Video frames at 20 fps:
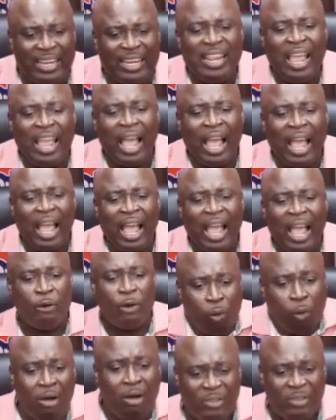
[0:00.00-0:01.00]
Yeah,
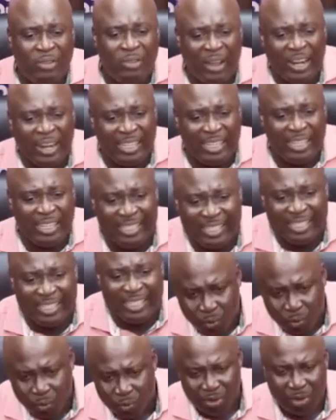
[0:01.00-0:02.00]
requirement, you know.
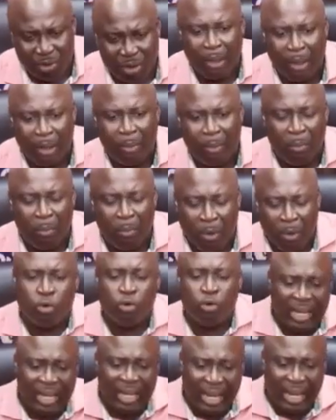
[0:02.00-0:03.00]
Mo choose
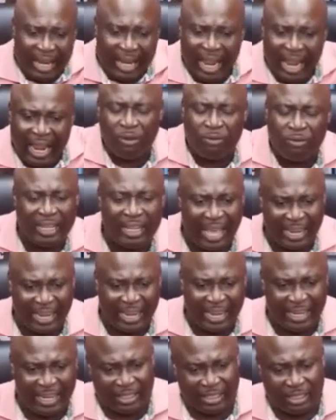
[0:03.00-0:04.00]
the life of the Ghanaian
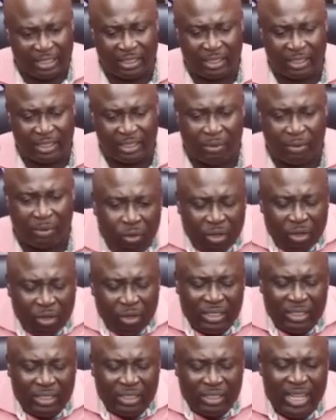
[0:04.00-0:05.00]
citizen because Ghana
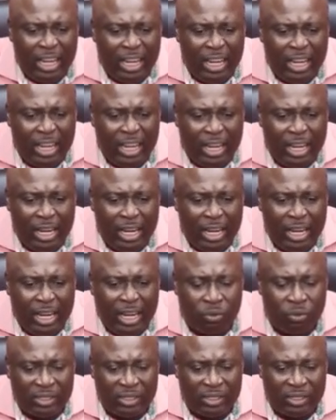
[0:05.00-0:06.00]
ni na no say you
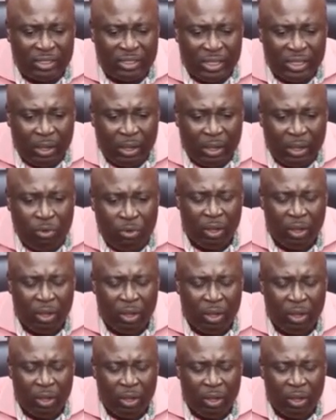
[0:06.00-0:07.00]
the pandemic
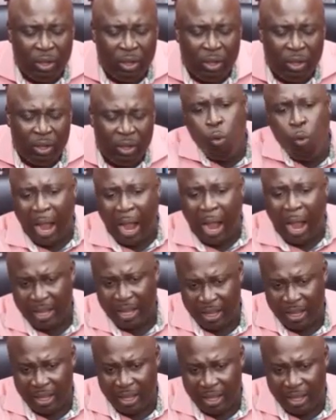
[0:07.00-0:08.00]
oh
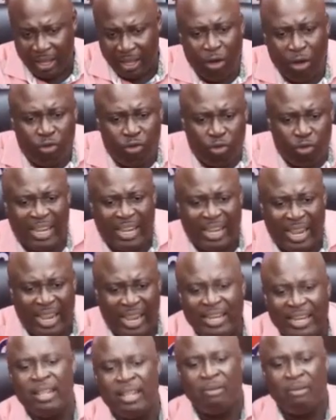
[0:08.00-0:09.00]
yen to me then
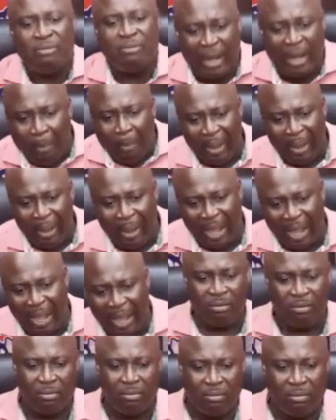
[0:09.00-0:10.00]
yen fanemba.
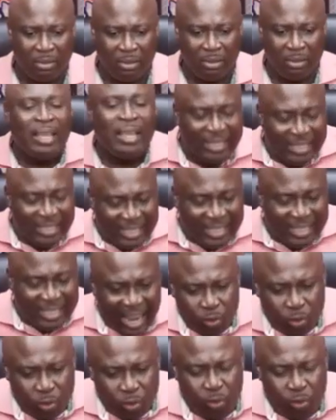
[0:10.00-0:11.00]
That
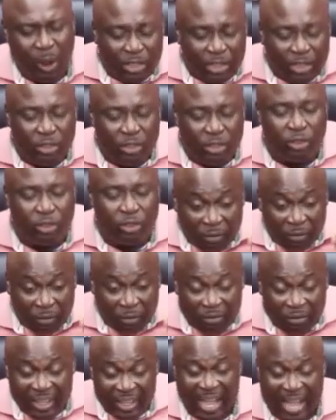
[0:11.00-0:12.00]
is why majority of
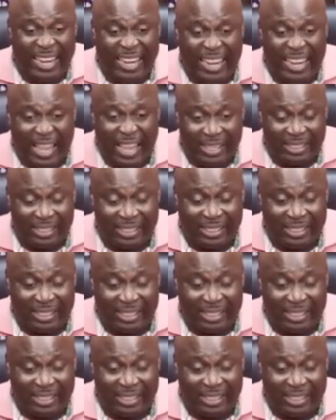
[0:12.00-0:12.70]
Ghanaians